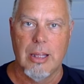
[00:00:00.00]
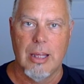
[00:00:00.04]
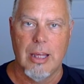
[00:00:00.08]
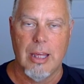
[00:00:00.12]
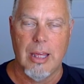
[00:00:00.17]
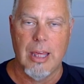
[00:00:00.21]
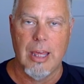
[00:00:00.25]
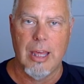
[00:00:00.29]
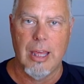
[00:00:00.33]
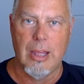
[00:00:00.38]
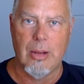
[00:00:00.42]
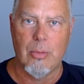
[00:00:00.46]

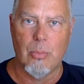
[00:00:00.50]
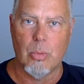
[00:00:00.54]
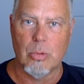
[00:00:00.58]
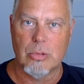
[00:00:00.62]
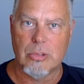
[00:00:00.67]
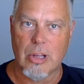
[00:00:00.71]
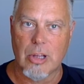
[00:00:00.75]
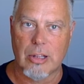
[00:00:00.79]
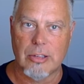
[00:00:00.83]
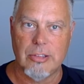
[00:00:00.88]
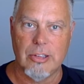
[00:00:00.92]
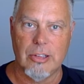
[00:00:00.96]
And we'll
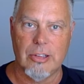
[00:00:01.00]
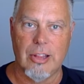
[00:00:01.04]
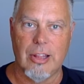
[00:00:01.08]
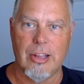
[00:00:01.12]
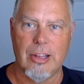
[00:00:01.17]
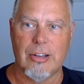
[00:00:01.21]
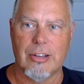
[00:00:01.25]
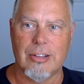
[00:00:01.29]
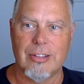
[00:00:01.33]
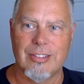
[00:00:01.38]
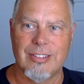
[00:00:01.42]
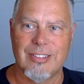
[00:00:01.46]
talk to you
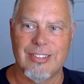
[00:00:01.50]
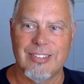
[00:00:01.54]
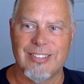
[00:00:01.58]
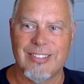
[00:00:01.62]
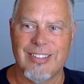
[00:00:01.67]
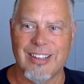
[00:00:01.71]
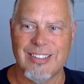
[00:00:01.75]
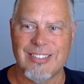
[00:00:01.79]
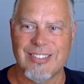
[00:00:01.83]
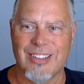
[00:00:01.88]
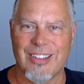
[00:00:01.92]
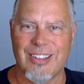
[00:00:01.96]
later.
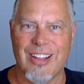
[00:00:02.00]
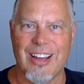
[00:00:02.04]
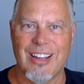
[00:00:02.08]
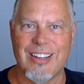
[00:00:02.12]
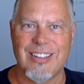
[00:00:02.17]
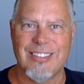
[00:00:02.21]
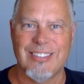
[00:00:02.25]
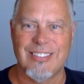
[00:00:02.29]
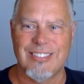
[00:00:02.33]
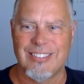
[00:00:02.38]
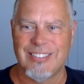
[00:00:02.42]
Thanks a lot.